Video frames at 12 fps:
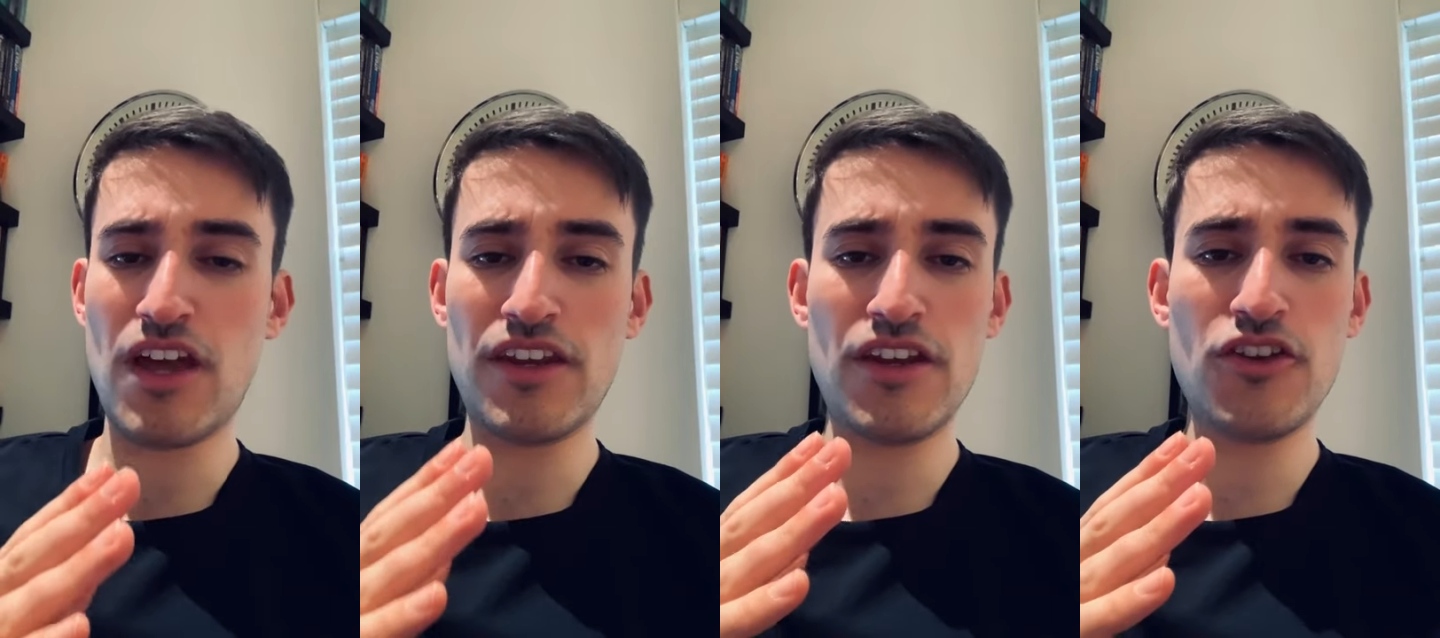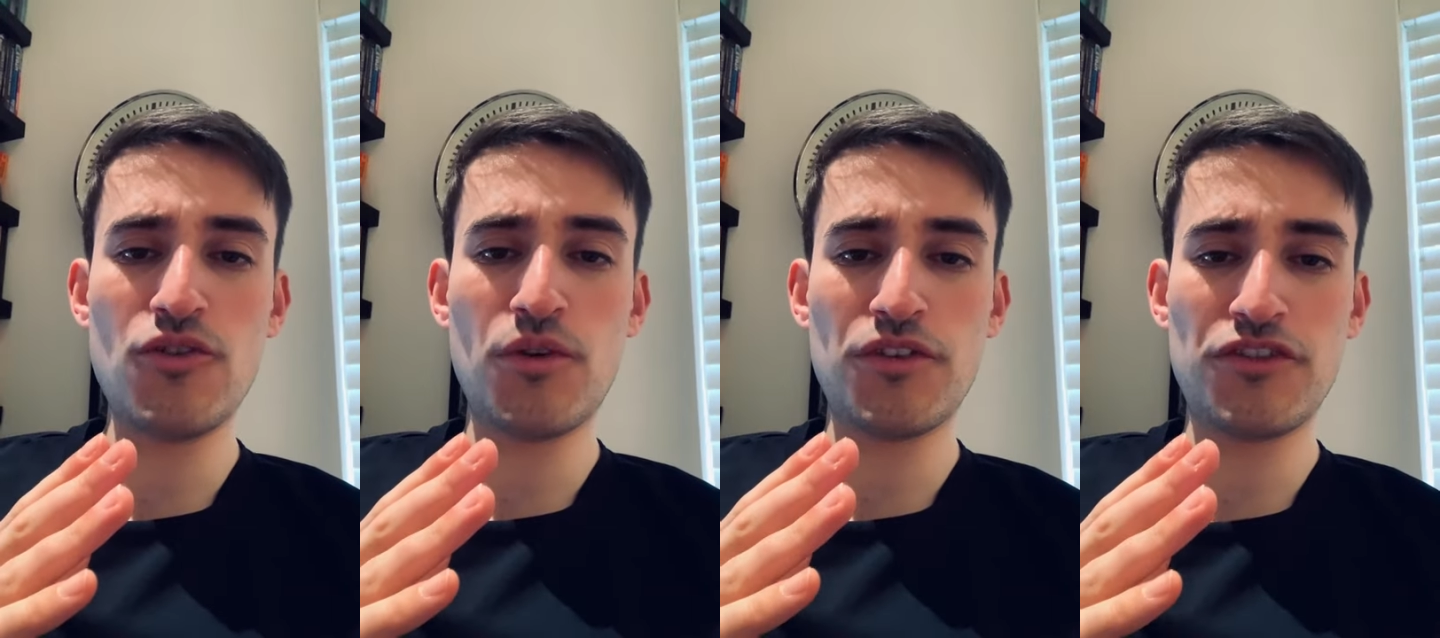and
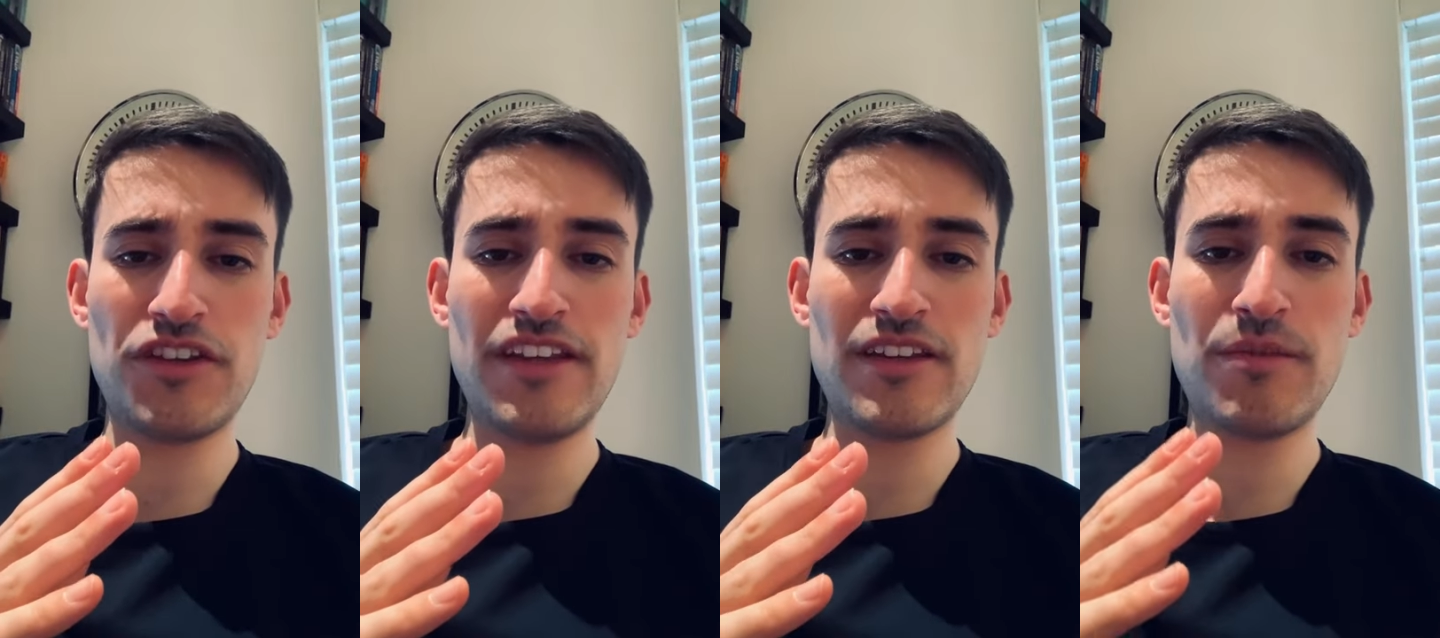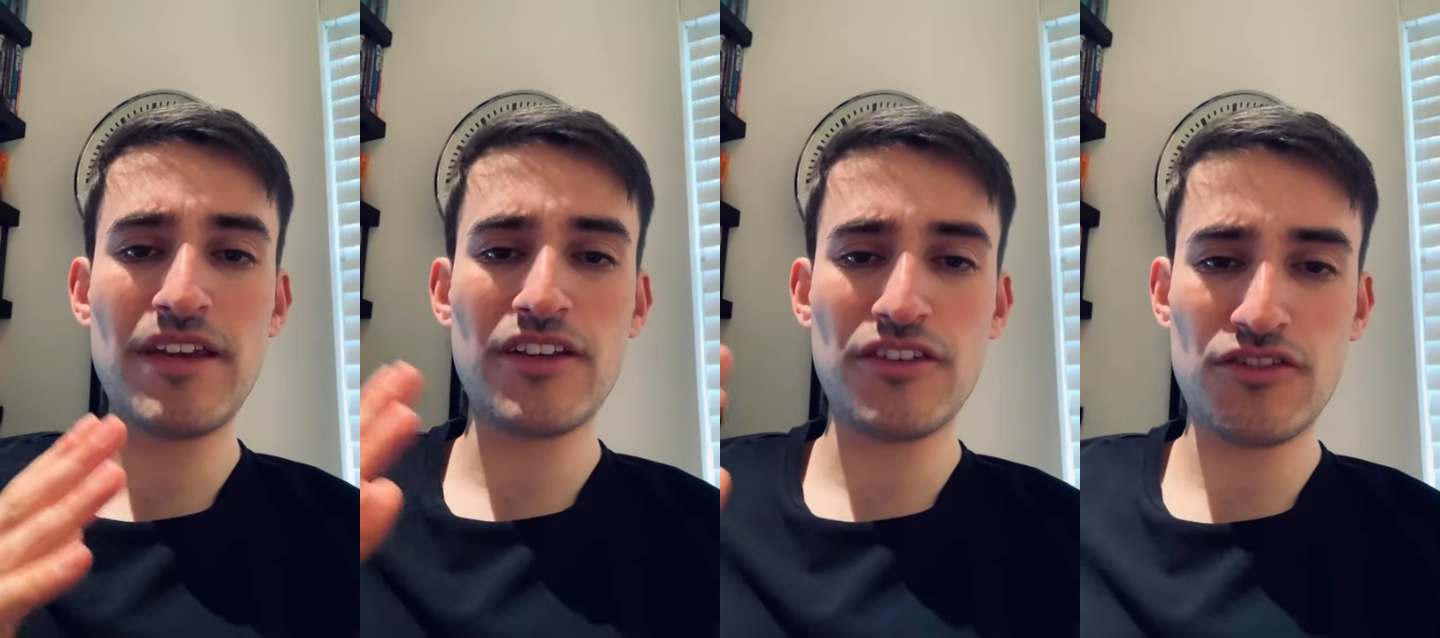you want need to
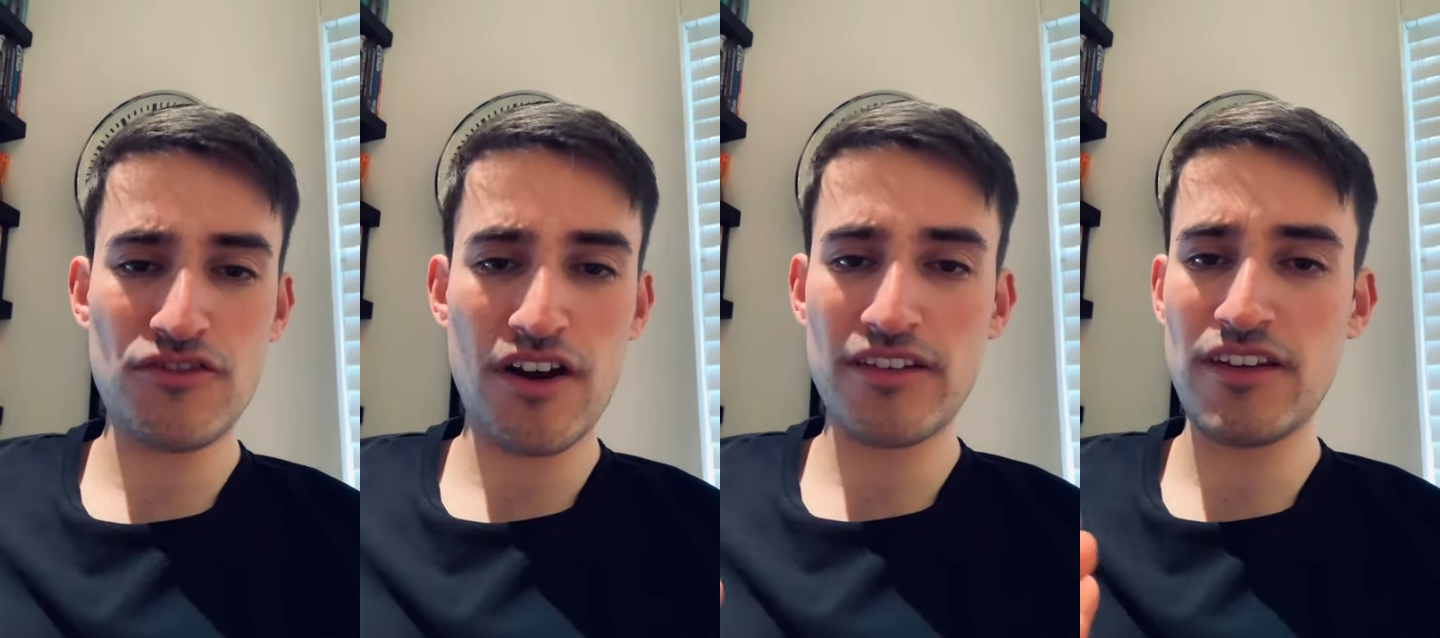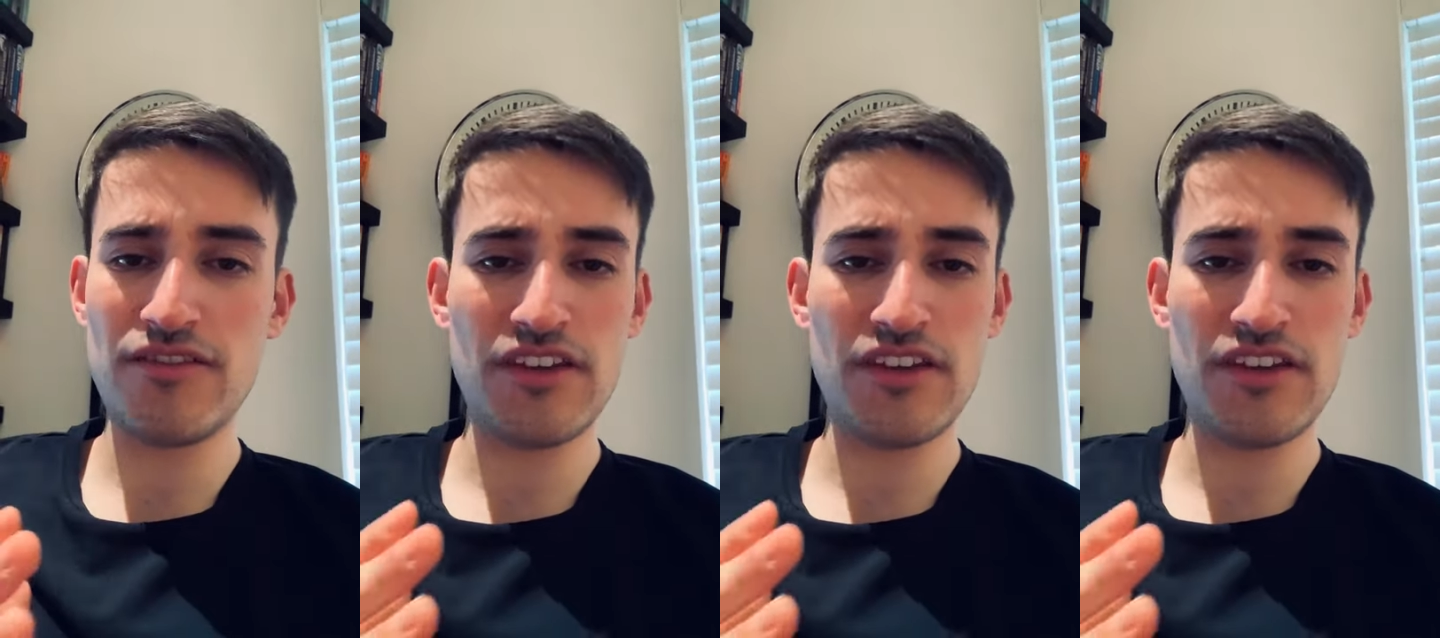be constructive,